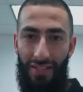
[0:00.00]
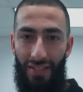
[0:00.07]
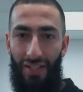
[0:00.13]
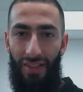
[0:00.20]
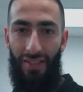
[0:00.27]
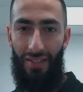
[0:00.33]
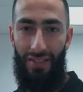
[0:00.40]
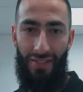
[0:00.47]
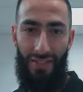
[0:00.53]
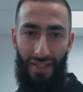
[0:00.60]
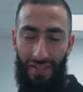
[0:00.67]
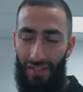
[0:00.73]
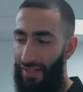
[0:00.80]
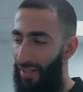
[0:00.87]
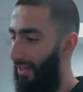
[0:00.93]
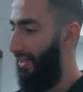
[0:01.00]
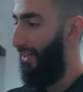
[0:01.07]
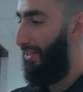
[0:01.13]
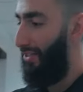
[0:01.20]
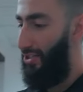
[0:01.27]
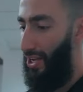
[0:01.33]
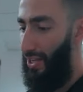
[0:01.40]
anything to say.
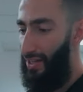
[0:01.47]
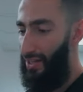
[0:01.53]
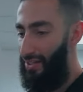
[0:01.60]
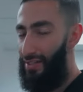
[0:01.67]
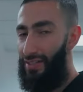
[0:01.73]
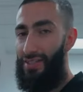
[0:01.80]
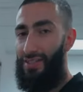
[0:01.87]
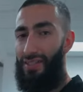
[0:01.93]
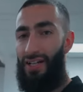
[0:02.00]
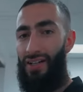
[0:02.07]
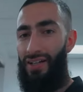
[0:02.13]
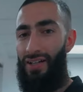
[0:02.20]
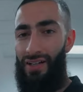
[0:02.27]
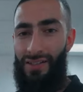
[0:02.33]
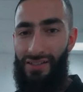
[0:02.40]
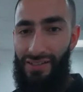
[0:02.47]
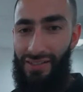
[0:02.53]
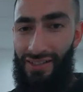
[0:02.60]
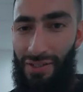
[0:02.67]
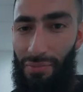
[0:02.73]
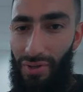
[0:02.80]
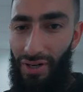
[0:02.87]
Jaden is Ariana's
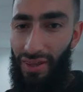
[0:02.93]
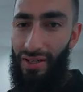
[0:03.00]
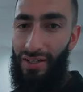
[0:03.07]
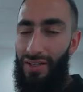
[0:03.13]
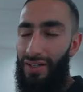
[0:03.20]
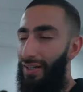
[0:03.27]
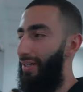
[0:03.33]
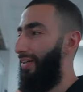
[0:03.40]
younger brother.